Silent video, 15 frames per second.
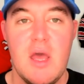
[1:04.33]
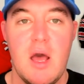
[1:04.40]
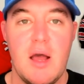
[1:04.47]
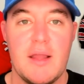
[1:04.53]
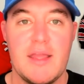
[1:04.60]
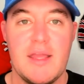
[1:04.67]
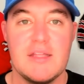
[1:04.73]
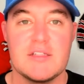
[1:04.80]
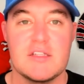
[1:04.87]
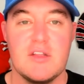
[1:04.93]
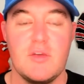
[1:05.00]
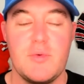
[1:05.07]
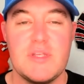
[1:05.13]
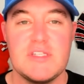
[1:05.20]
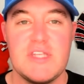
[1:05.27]
against
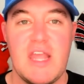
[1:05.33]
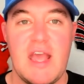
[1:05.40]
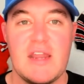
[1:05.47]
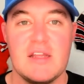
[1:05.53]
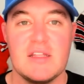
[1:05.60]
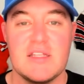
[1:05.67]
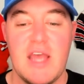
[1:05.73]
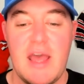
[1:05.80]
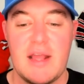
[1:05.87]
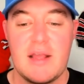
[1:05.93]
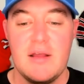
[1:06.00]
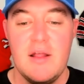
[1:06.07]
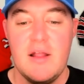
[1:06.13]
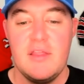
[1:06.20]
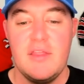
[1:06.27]
Louisiana Tech.
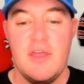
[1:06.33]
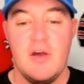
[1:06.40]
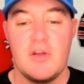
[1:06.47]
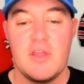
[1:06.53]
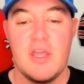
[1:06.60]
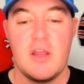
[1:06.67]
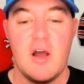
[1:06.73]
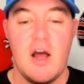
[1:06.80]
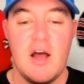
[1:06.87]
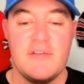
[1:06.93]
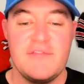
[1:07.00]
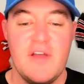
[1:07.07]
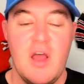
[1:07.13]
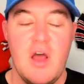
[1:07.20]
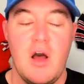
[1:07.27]
They'll kick
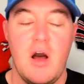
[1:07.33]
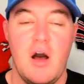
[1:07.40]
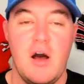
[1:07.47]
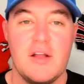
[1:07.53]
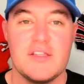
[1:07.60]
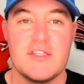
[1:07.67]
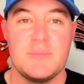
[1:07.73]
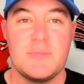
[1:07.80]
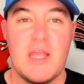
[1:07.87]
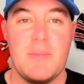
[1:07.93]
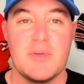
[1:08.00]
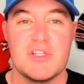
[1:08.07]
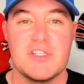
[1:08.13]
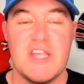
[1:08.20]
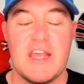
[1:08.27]
off on
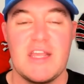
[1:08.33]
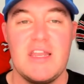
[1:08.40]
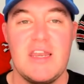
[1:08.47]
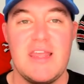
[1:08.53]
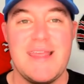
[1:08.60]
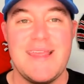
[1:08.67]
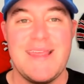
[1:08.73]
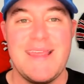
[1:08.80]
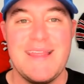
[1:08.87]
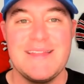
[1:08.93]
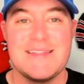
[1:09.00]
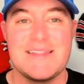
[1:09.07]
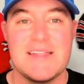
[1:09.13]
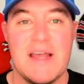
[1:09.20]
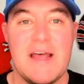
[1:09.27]
September second
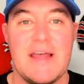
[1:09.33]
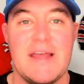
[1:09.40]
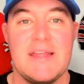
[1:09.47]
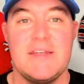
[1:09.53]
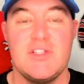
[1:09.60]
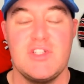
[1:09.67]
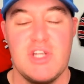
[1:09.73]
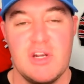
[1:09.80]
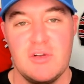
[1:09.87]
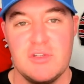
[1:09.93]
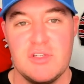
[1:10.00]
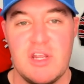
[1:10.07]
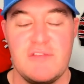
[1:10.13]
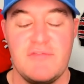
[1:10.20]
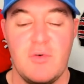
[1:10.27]
inside Gerald
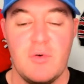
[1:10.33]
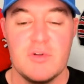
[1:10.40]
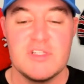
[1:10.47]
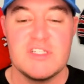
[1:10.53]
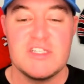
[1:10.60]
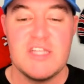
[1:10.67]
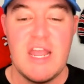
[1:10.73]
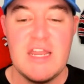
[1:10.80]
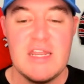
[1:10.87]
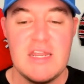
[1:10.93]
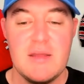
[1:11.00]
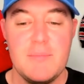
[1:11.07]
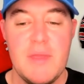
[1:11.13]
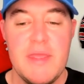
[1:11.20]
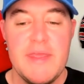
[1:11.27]
J. Ford
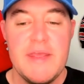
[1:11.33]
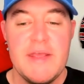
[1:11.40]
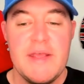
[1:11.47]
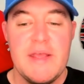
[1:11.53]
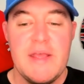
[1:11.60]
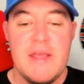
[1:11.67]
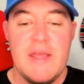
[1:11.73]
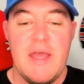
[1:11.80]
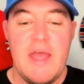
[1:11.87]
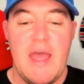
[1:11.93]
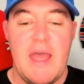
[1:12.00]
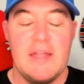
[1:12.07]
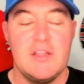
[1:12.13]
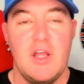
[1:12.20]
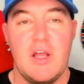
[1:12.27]
Stadium.
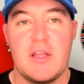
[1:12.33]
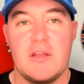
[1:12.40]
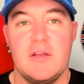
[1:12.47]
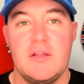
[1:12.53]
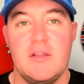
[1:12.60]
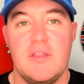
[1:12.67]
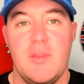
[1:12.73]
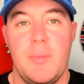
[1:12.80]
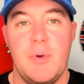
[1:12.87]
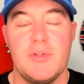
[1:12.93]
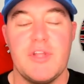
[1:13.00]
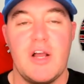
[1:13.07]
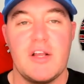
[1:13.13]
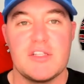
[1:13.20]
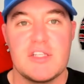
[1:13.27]
And look, the
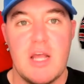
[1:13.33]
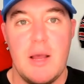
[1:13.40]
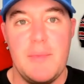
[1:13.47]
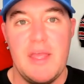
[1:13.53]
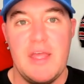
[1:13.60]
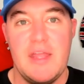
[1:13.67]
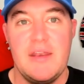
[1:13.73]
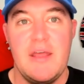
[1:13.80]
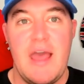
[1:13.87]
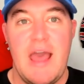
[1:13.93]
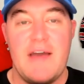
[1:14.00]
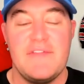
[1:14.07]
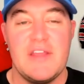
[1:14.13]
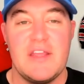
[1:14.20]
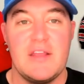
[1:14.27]
Bulldogs come in
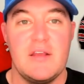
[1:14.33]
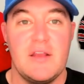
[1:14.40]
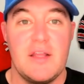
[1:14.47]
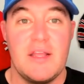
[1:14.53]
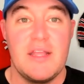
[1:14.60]
having